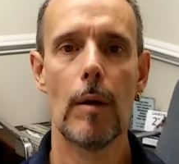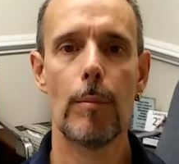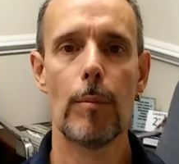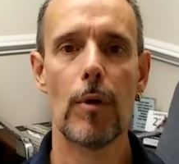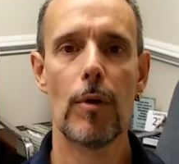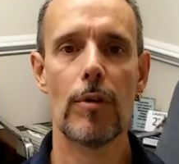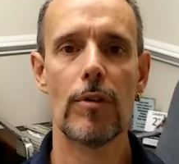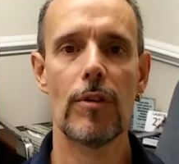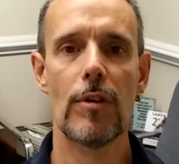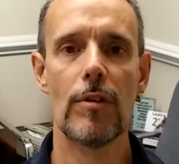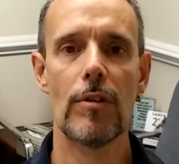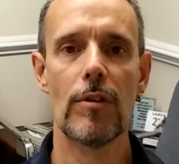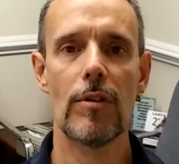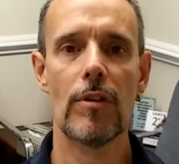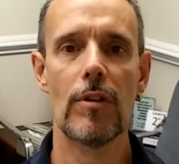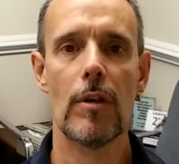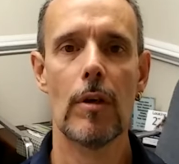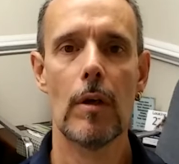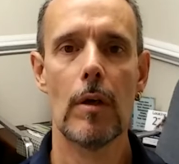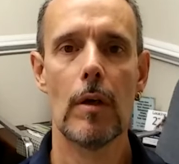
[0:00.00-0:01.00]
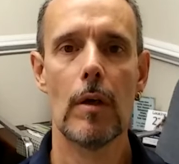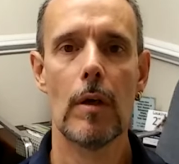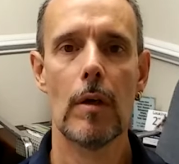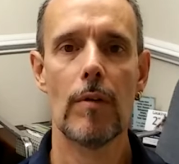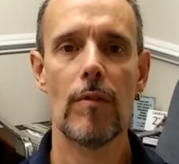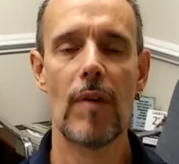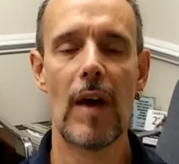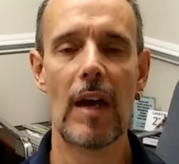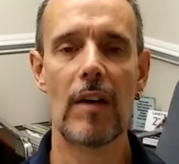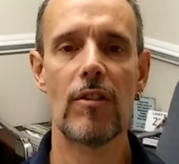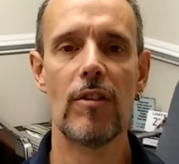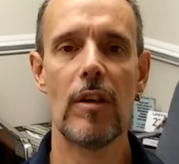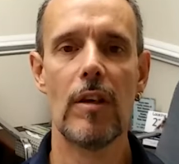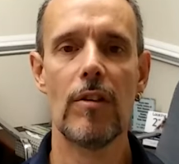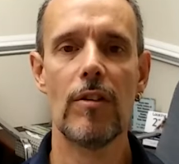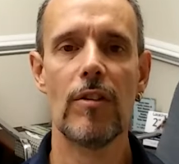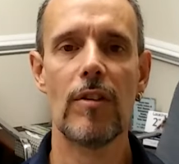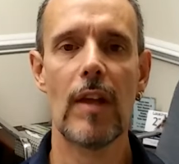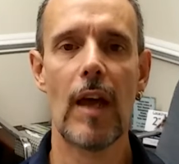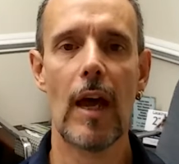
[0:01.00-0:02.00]
person's
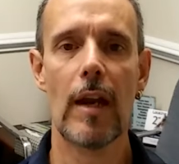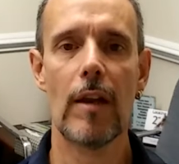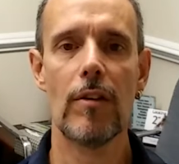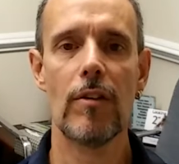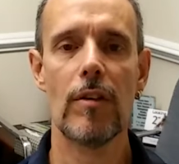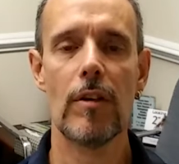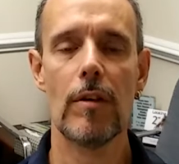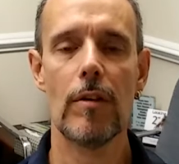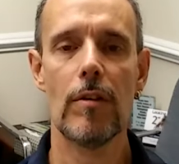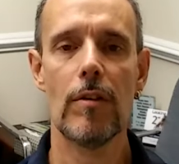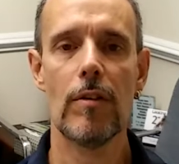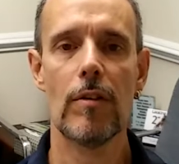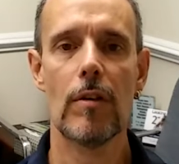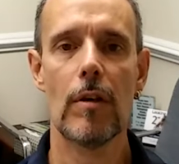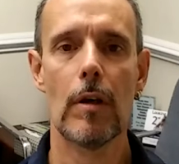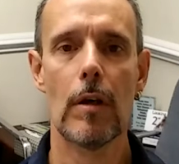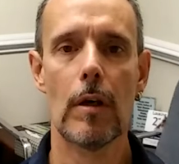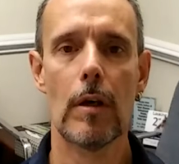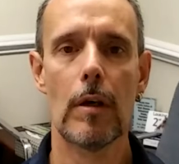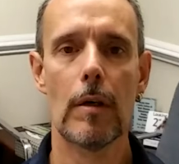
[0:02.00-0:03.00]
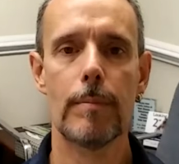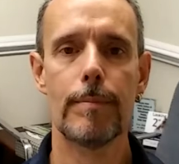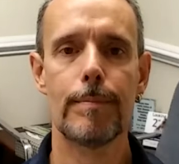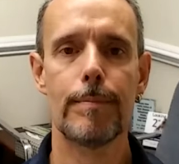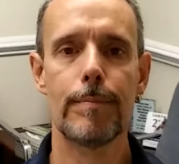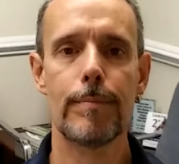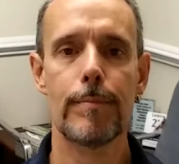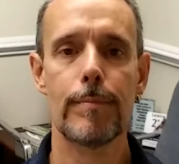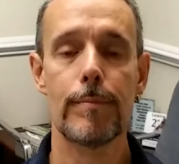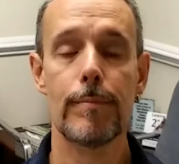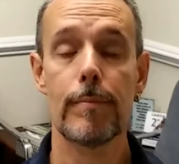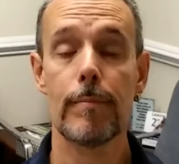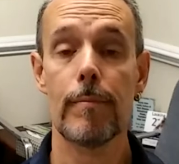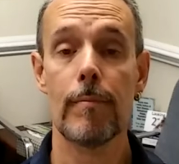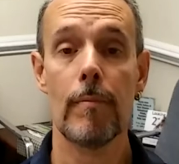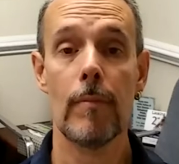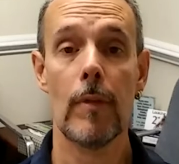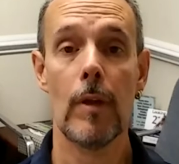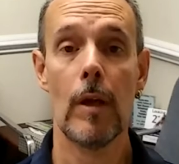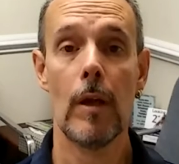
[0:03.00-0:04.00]
vaccine status is.
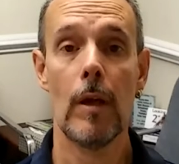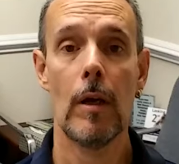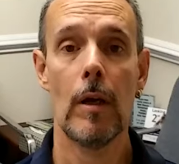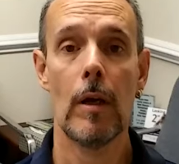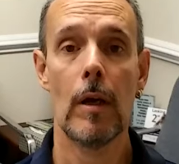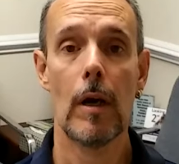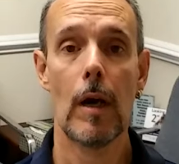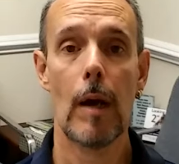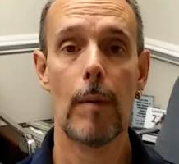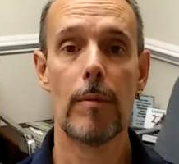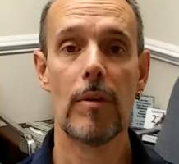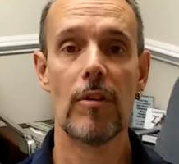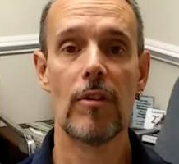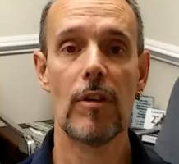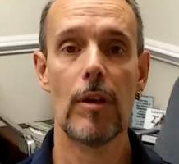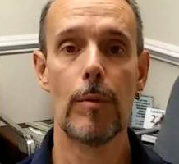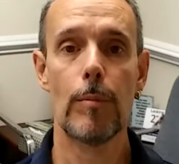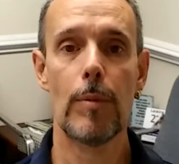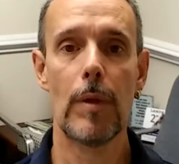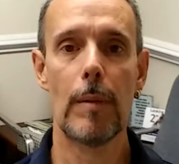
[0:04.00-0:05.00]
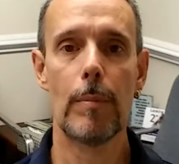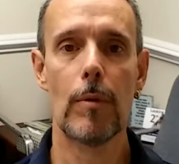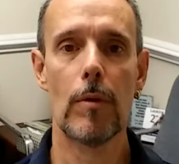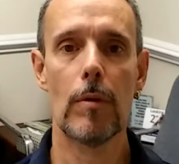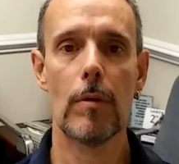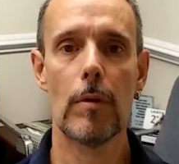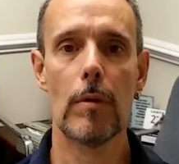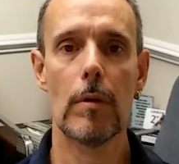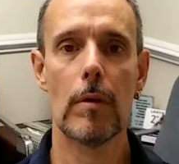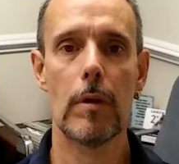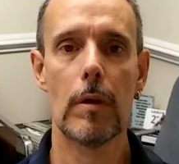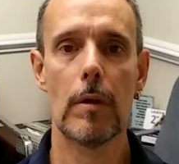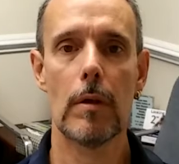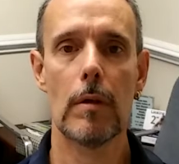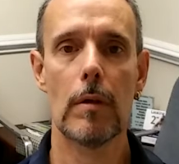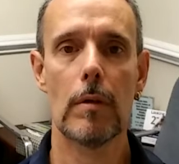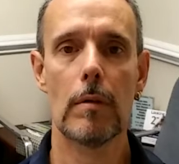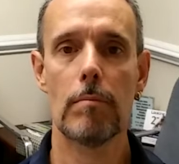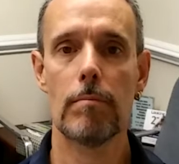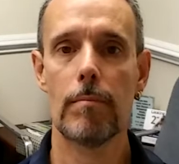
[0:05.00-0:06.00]
I've been seeing people
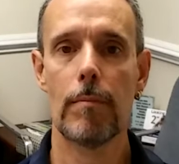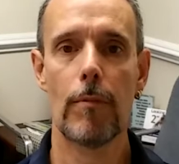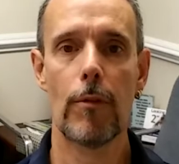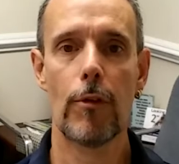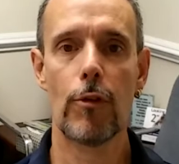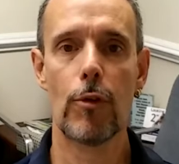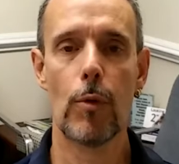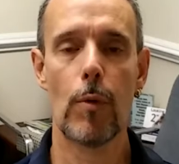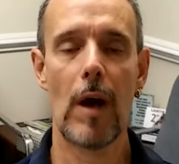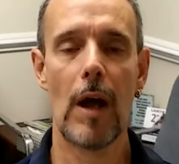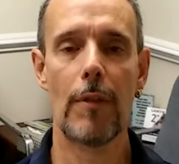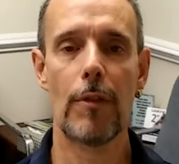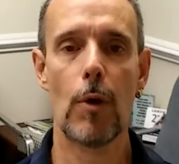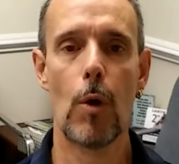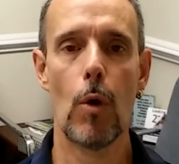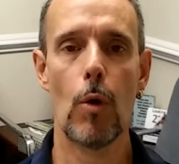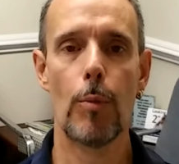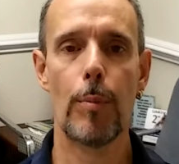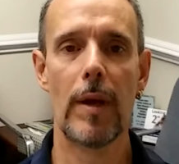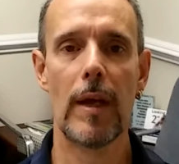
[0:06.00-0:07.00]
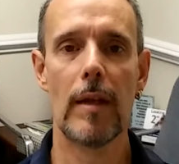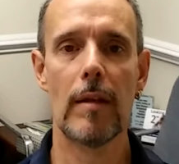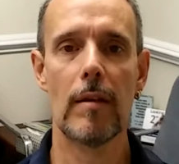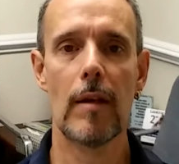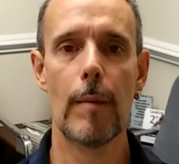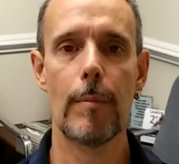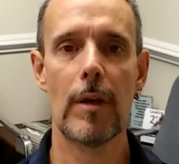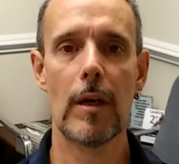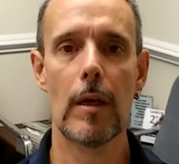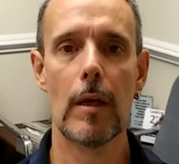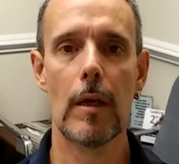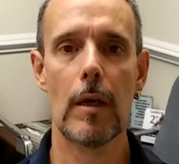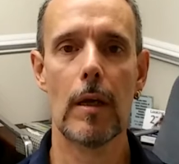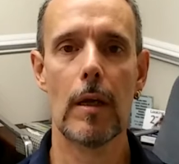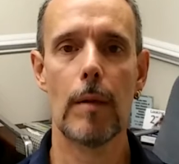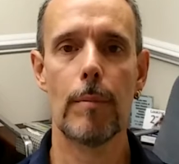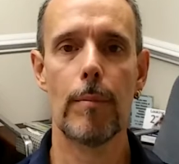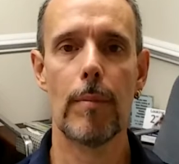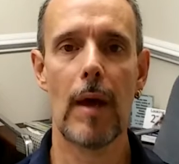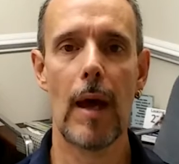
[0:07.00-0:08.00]
throughout the whole pandemic,
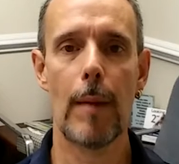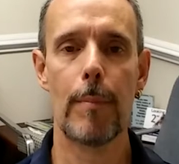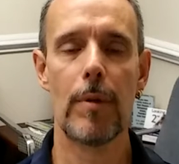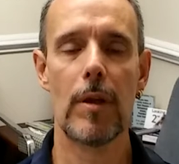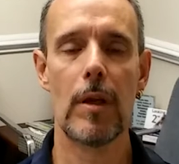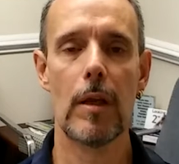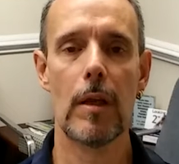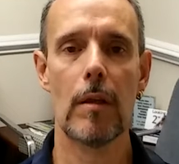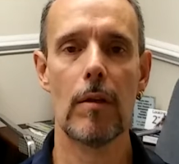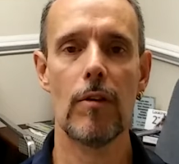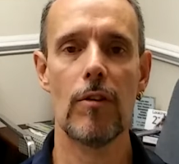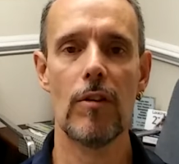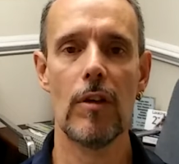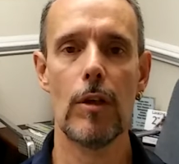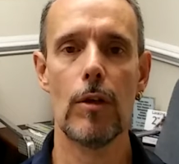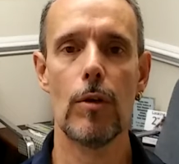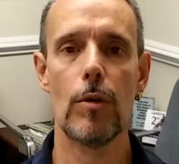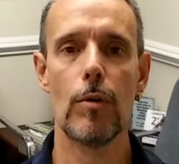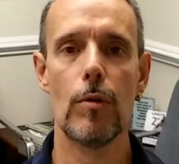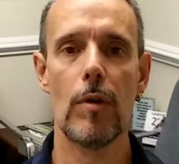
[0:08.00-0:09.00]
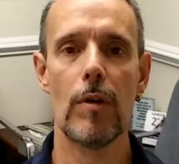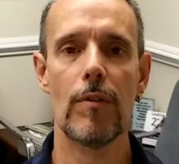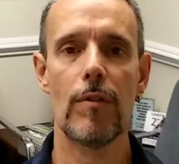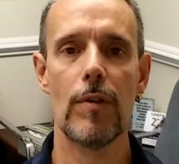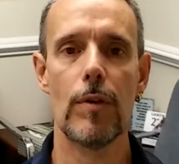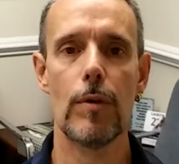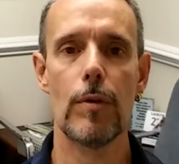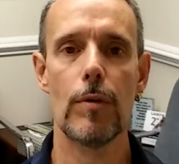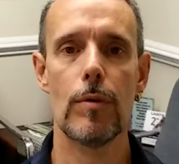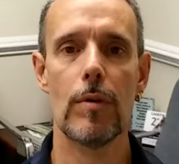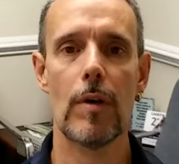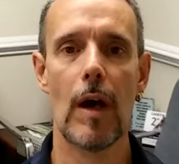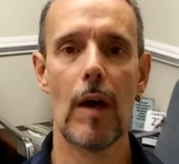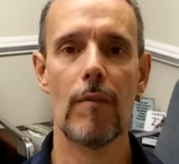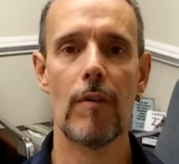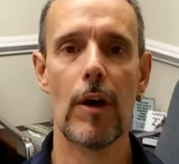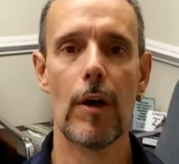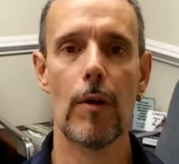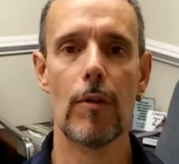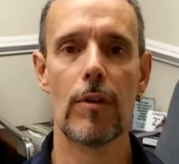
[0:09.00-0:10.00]
and I'm happy to see you if you
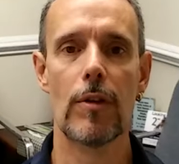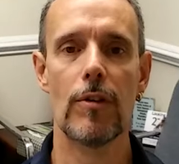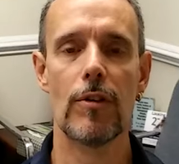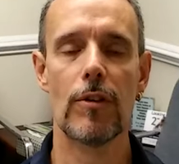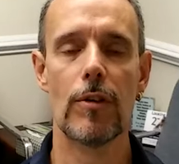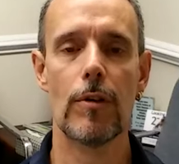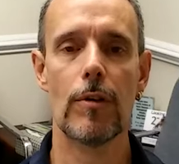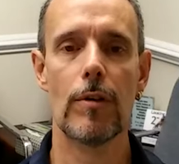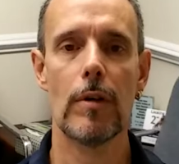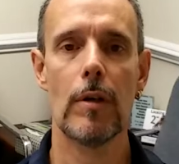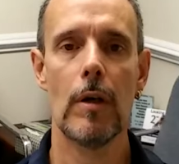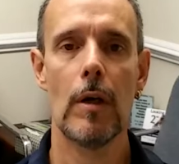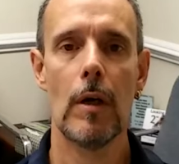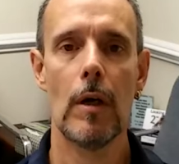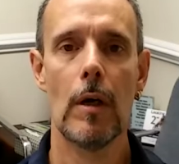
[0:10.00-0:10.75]
have a health concern.